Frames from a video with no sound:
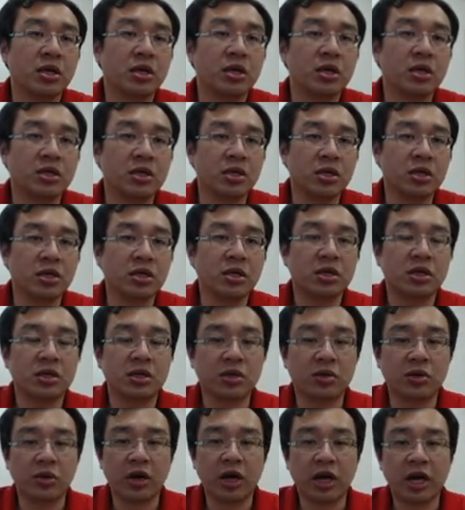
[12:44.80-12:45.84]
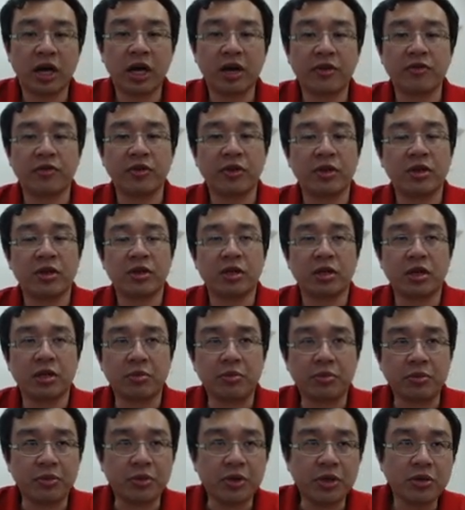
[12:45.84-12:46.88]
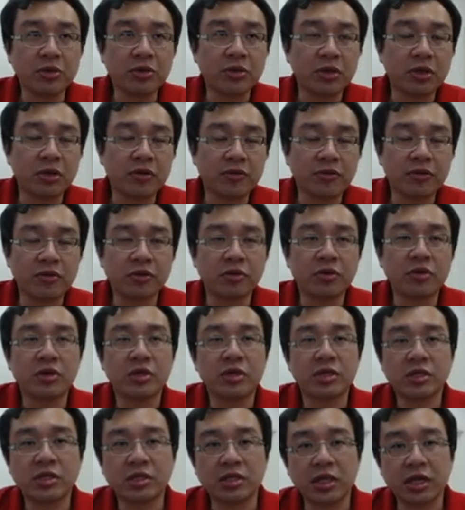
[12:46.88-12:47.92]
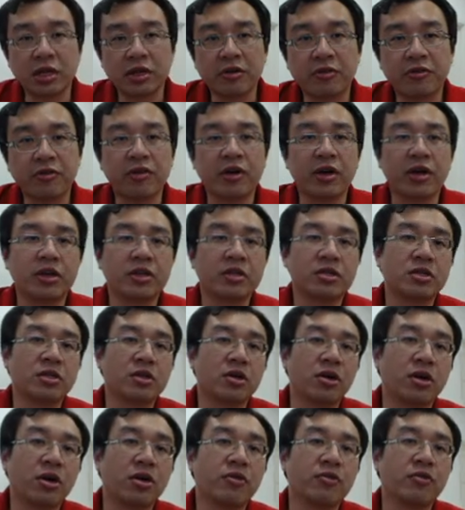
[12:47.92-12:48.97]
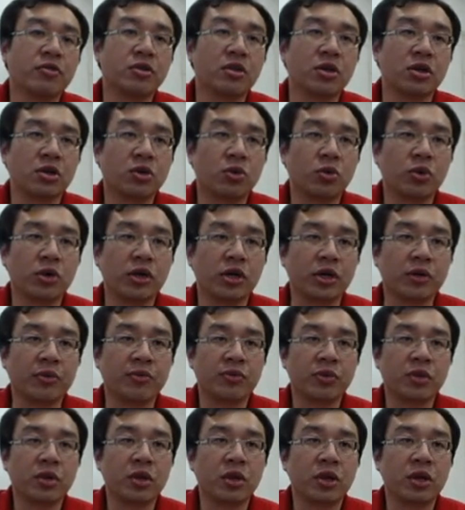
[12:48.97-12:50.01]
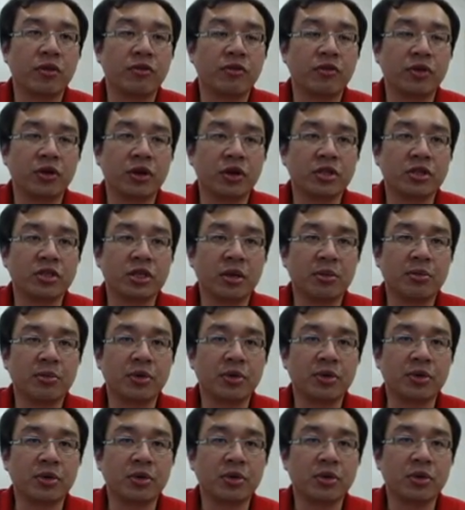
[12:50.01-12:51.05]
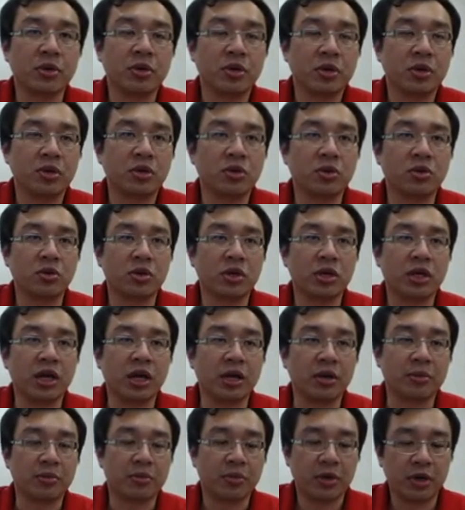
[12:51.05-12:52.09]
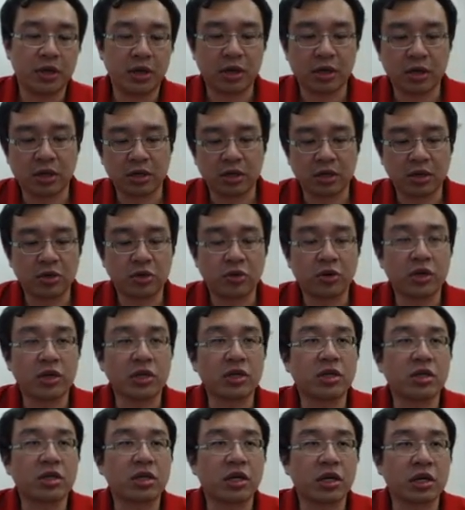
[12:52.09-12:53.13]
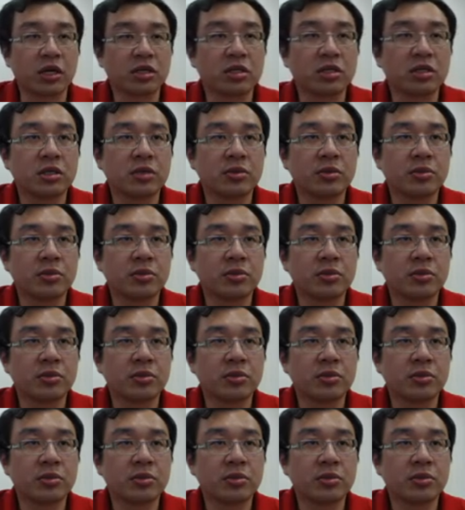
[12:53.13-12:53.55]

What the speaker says: here you have the beautiful sacrifice of the queen. For example, you can play a queen takes